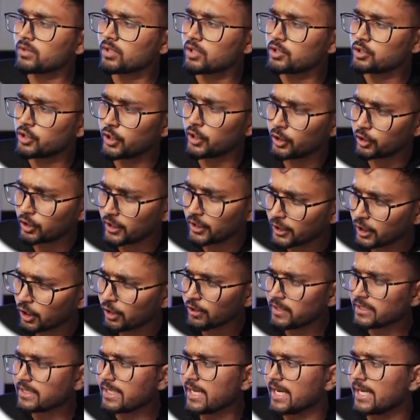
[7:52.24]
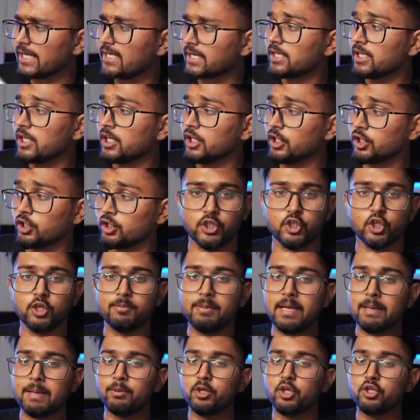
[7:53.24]
So you click over there,
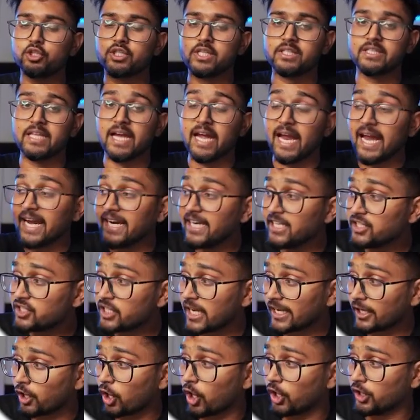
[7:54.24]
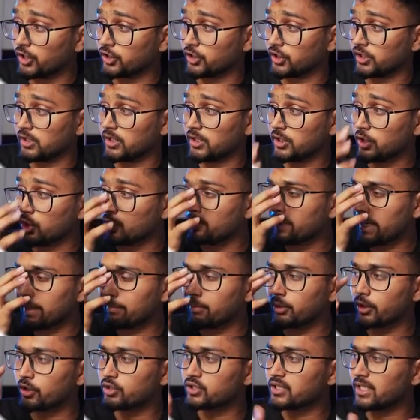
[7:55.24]
you'll be able to see the edit psychology. You'll be
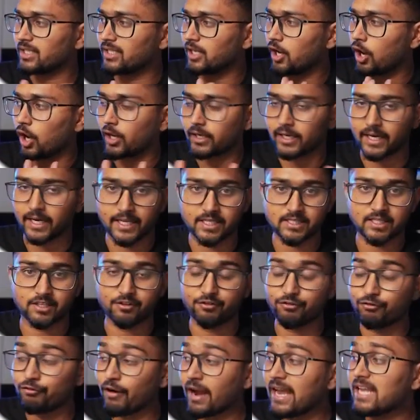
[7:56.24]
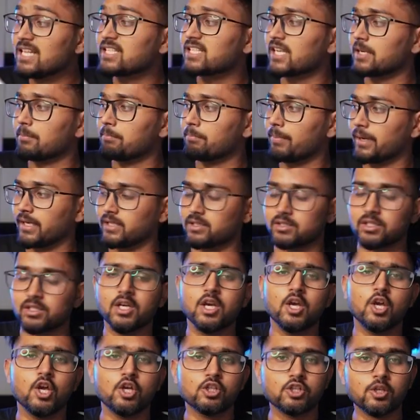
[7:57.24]
able to see organizing files and bins.
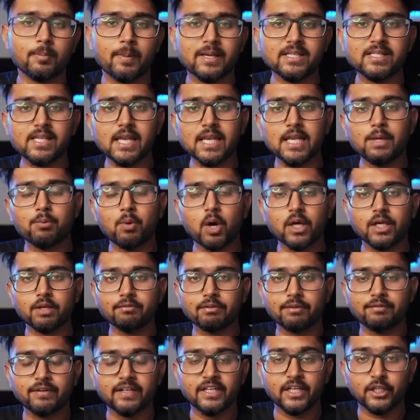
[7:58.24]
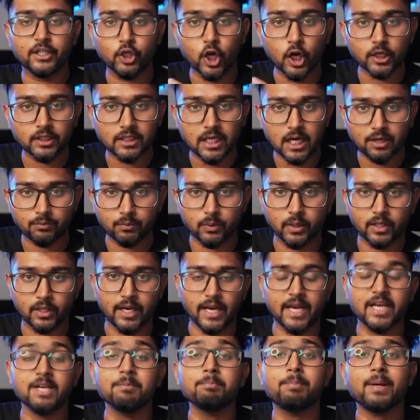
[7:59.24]
So basically, whatever we did not cover
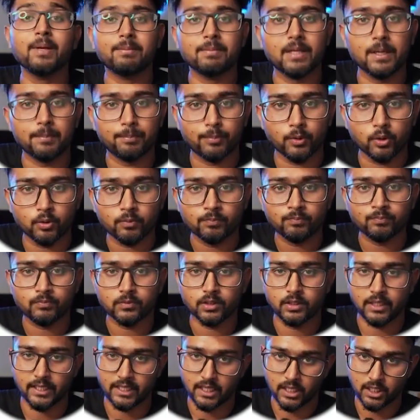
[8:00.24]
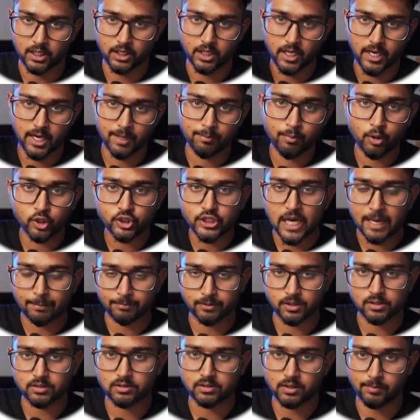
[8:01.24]
in Premiere Pro, like in the above
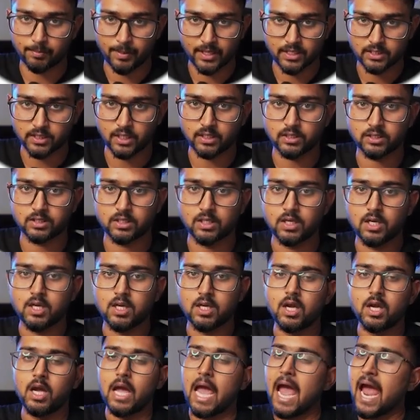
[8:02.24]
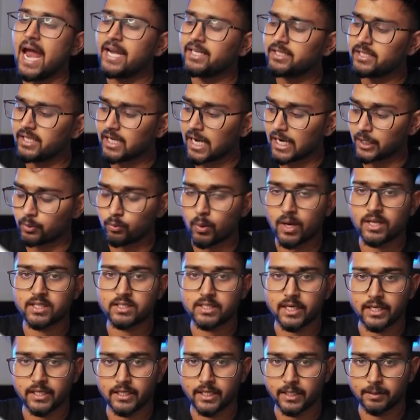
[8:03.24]
chapters, the basics and the
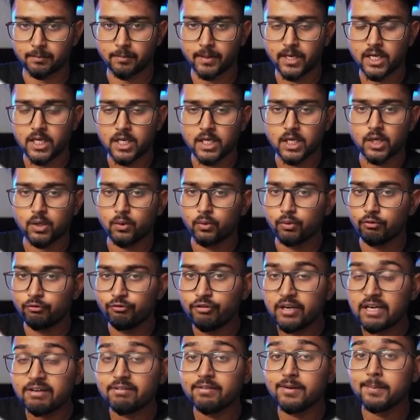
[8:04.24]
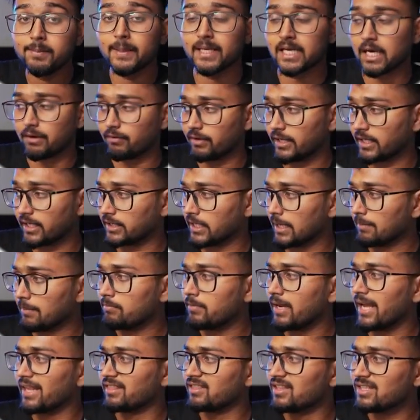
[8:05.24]
advanced editing, we will be covering
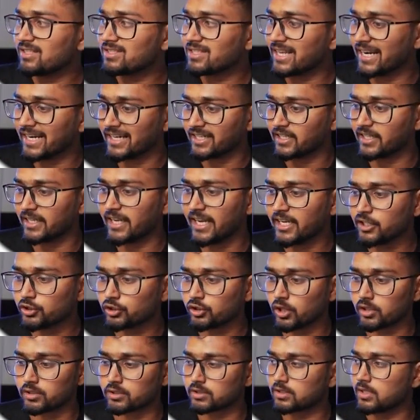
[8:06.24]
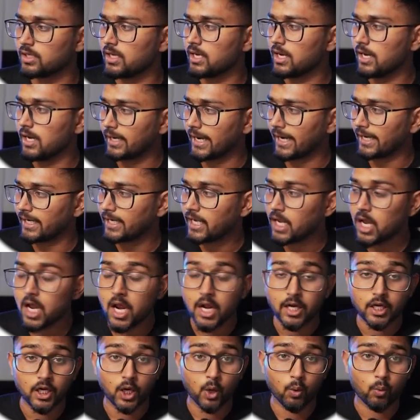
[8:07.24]
them in this editing extras, right?
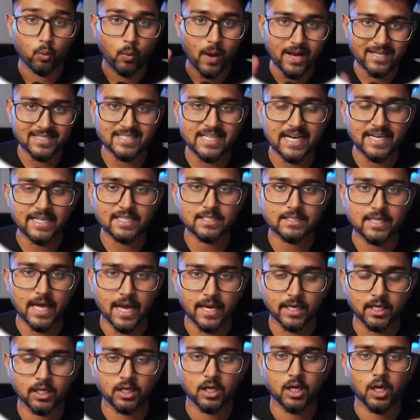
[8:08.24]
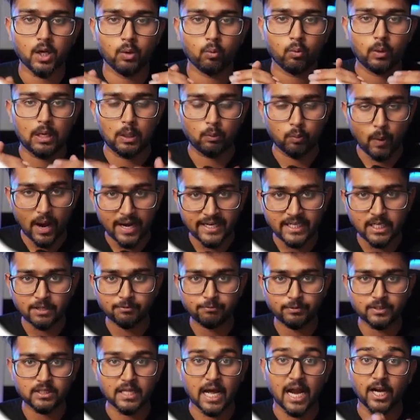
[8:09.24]
Now, once that is done, we'll wind up
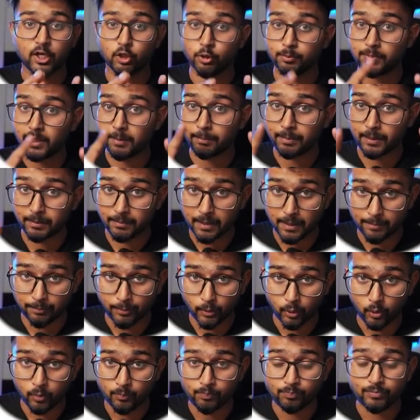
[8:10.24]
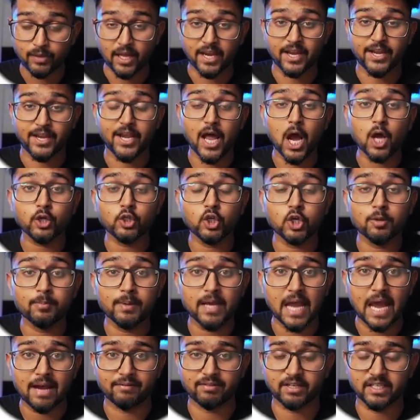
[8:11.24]
with Adobe Premiere Pro, and now you'll be
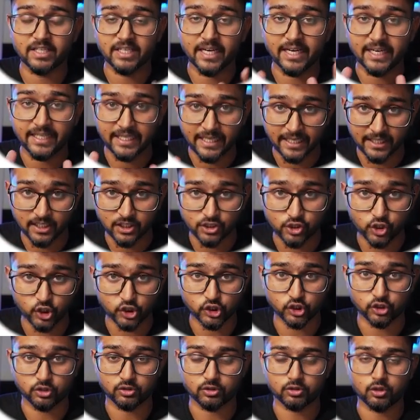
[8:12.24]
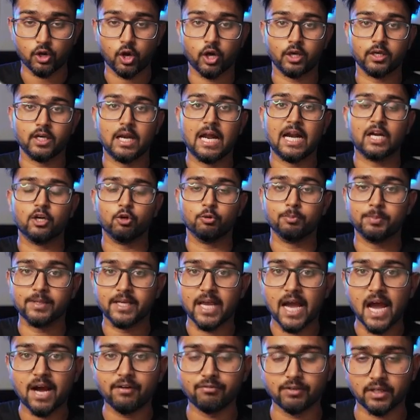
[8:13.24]
having dedicated sessions on
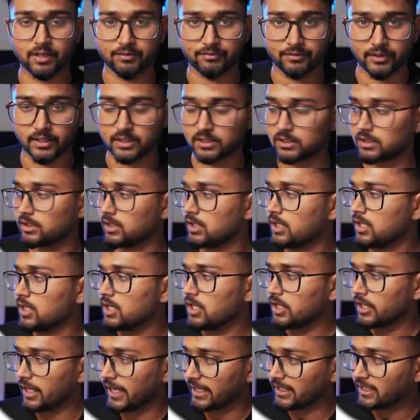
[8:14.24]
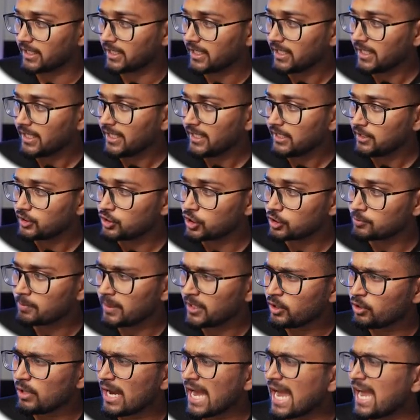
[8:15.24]
Adobe After Effects, right? Just
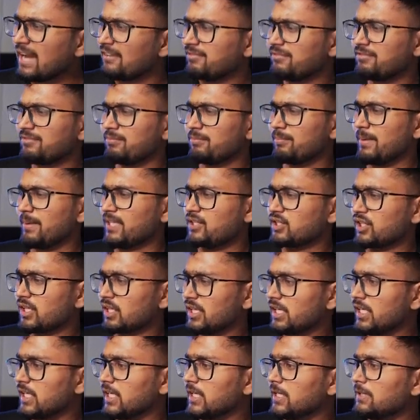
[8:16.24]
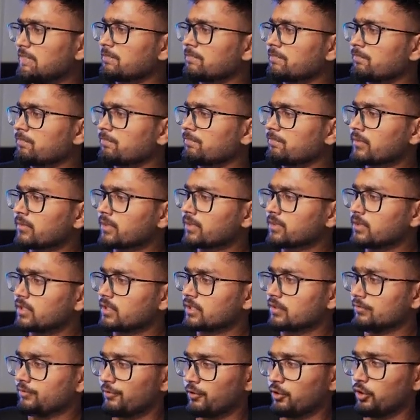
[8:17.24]
may you have majorly,
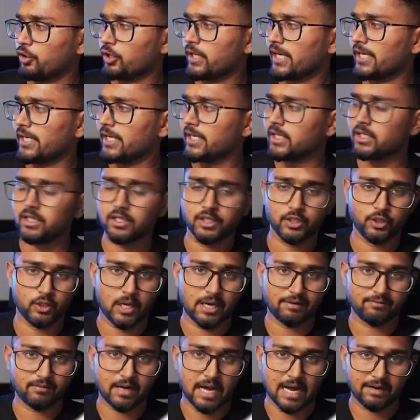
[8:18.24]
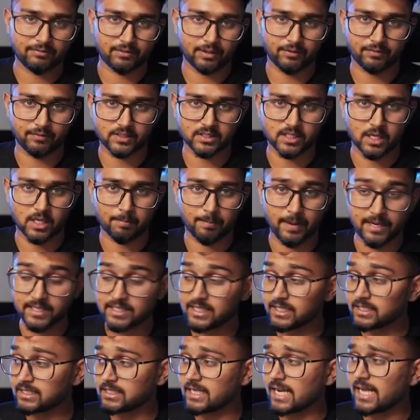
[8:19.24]
just if you look at it, you have After Effects ka
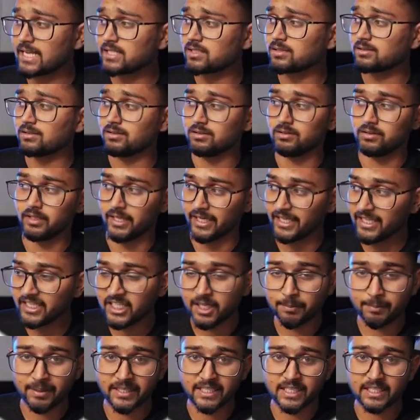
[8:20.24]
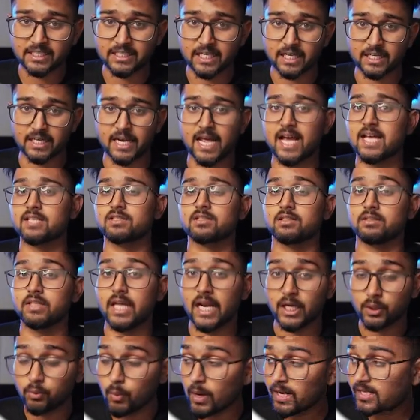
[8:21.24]
basics class, the intermediate ka class, the
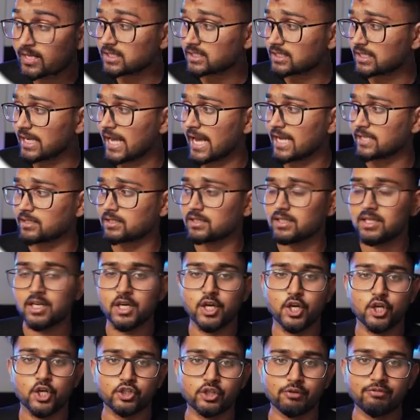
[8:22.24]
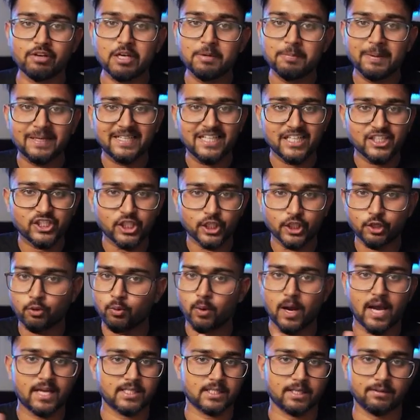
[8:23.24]
advanced class. So we'll be teaching
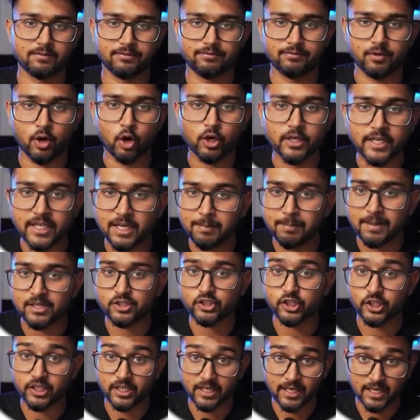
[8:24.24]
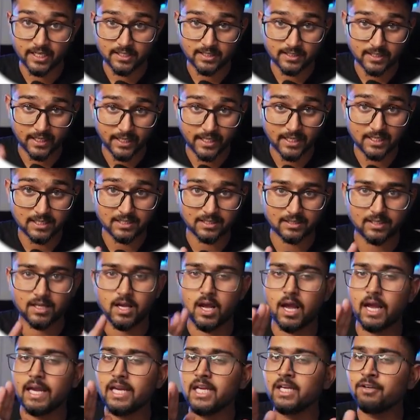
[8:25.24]
you, as I've already mentioned in yesterday's
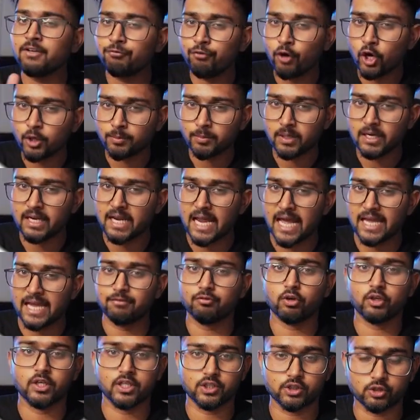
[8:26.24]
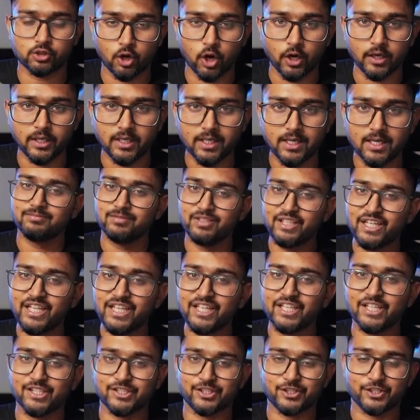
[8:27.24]
informal live on Discord,
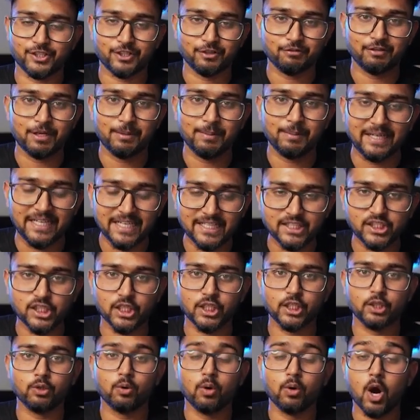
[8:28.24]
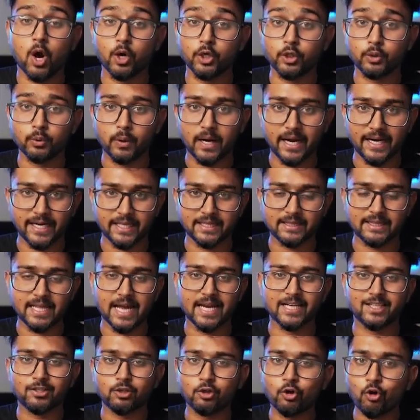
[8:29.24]
Neeraj will be teaching you how to edit
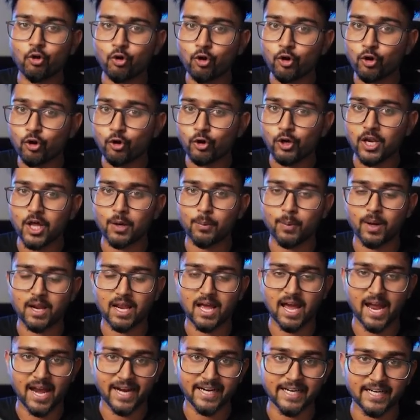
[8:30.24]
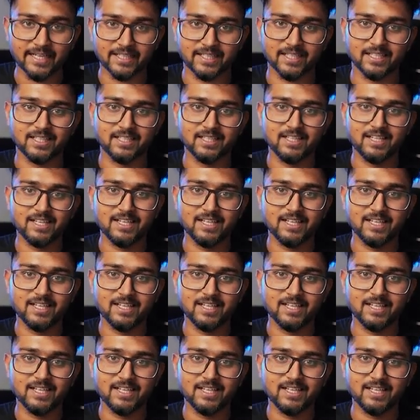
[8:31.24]
that Coca-Cola wala edit,